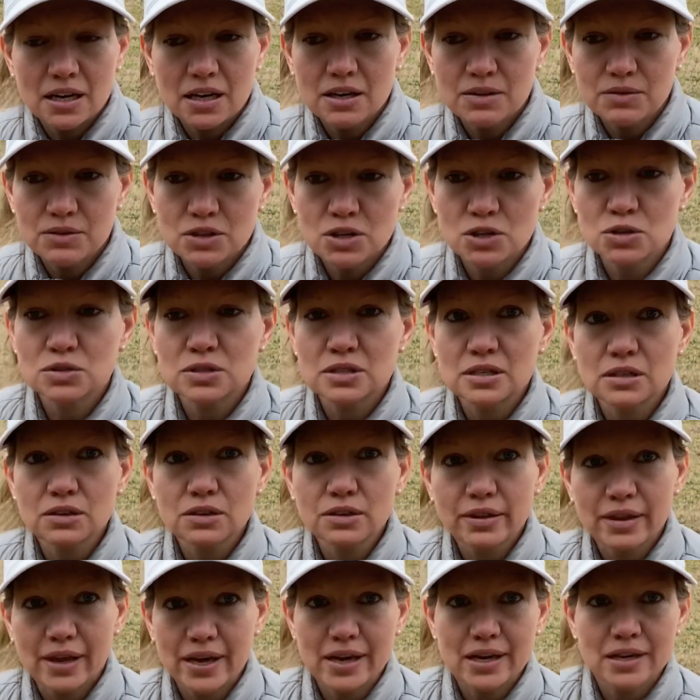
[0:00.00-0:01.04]
Even those little
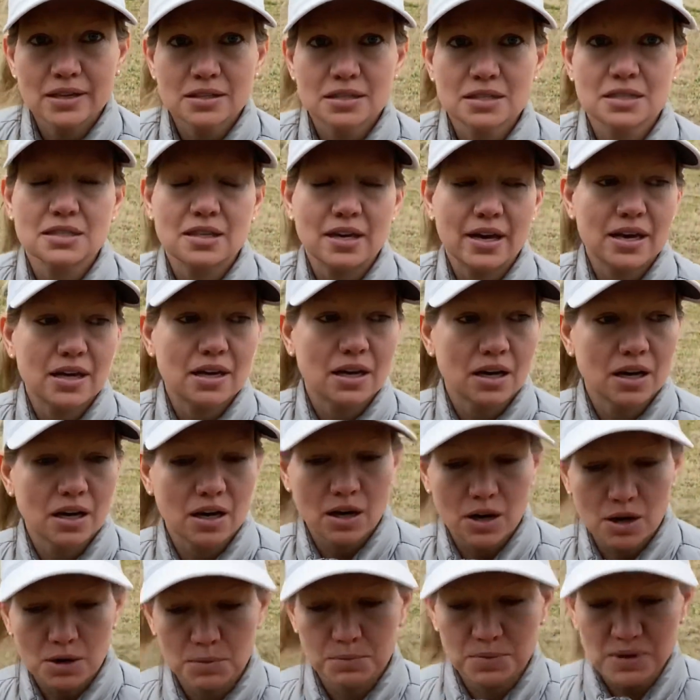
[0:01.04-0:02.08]
things like,
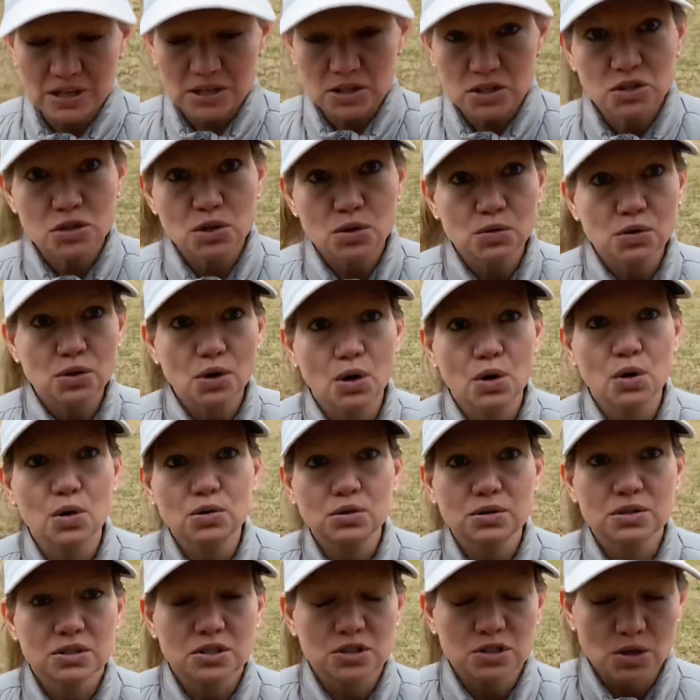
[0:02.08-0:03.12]
oh, being so
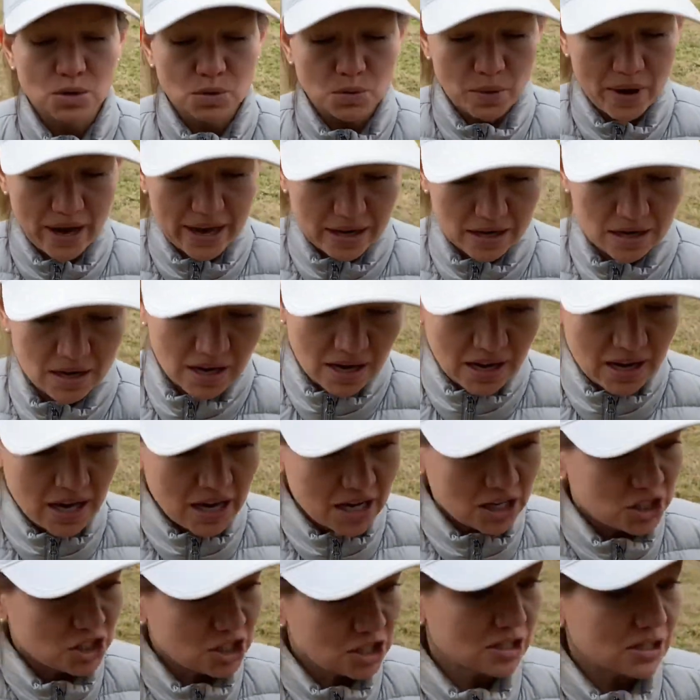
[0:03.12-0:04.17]
cold and so wet,
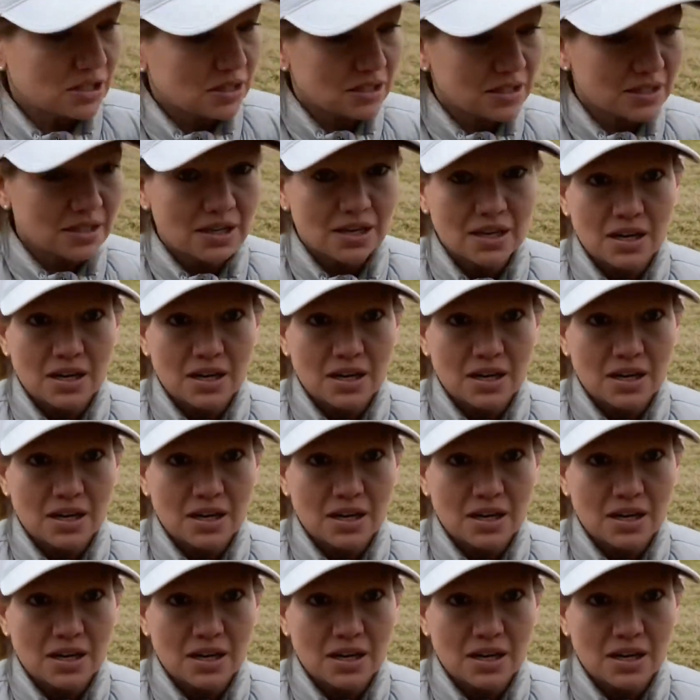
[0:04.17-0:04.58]
just